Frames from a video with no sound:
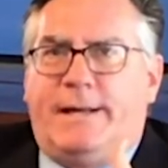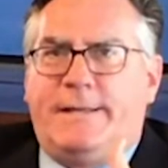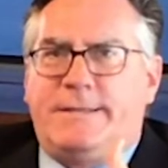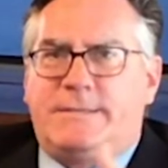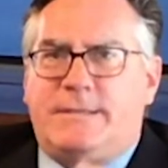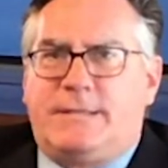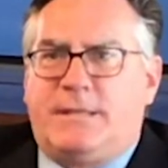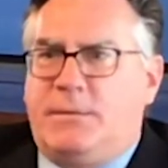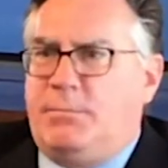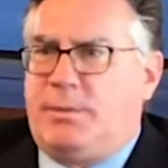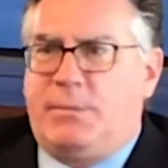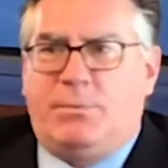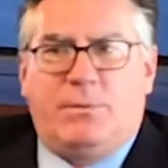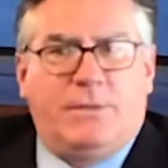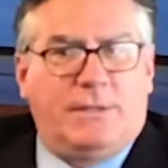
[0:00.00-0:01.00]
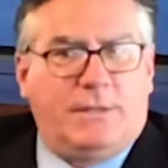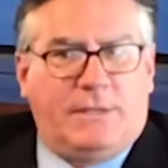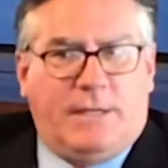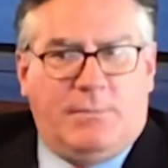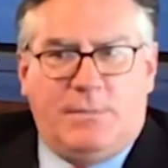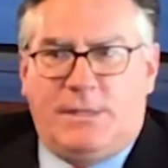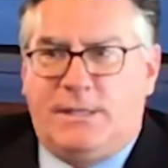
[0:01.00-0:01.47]
Is it that people didn't
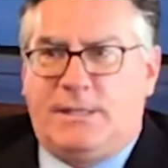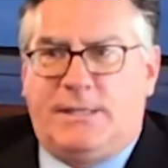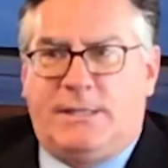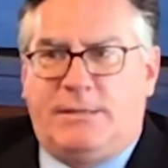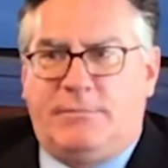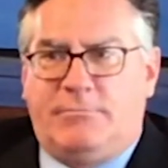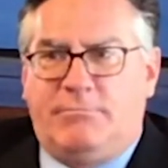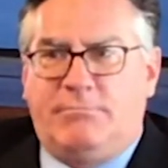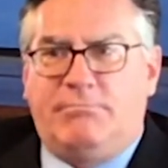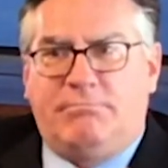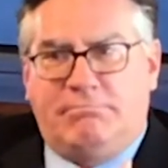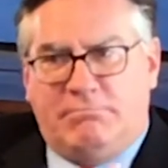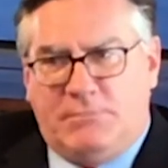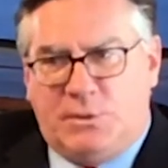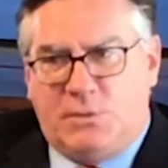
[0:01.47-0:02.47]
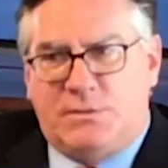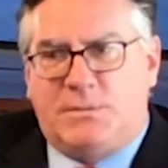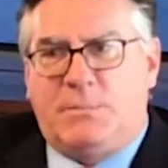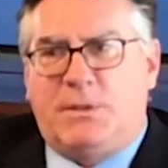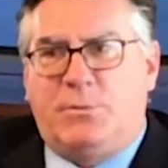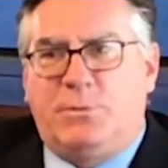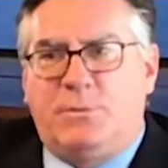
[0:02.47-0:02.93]
come in and do
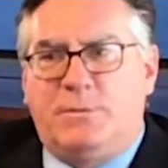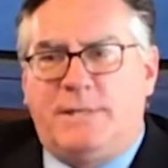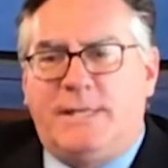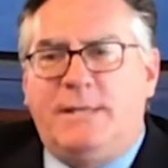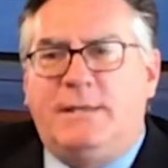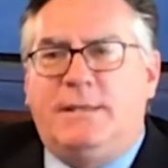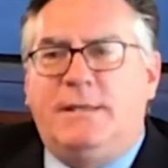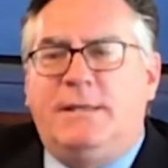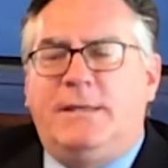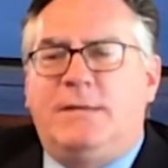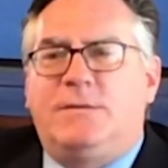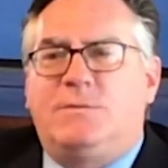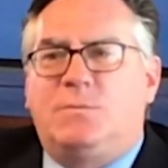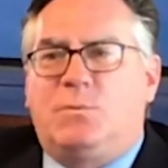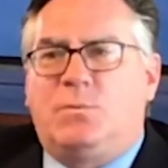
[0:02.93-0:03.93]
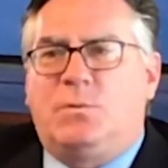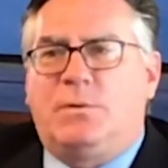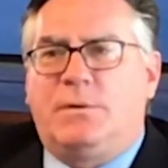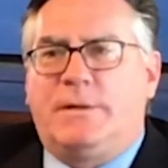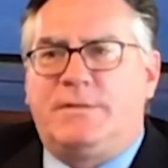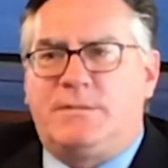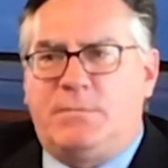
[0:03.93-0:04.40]
some of the routine things,
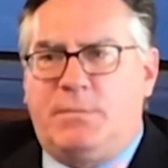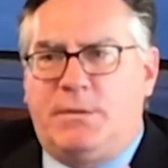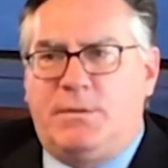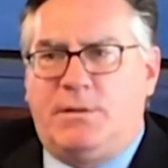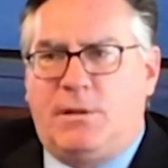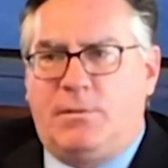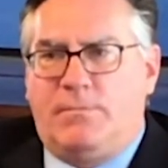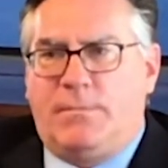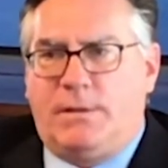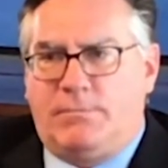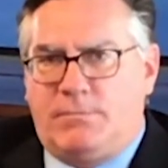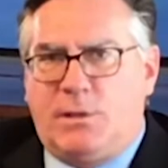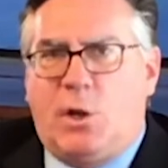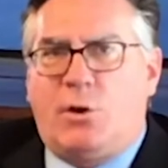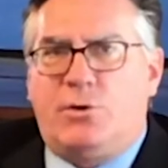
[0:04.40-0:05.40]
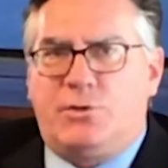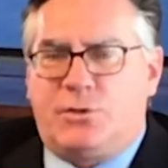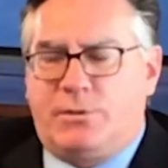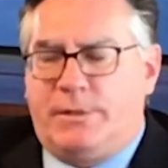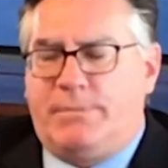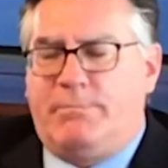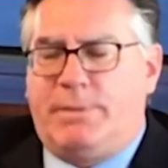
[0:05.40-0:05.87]
or has it been
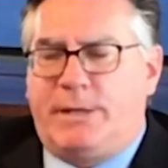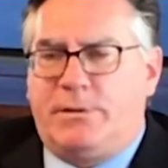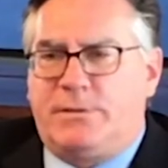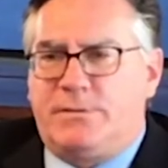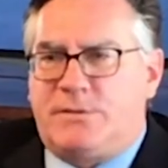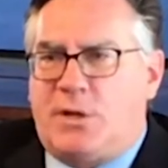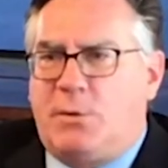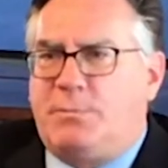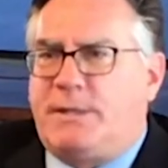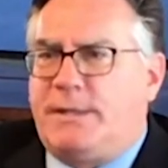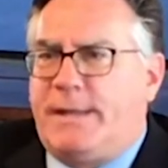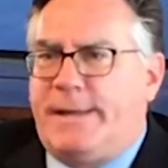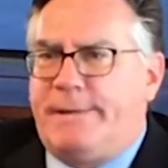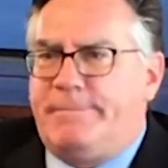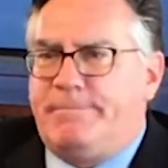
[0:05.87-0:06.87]
larger and bigger in scope than that?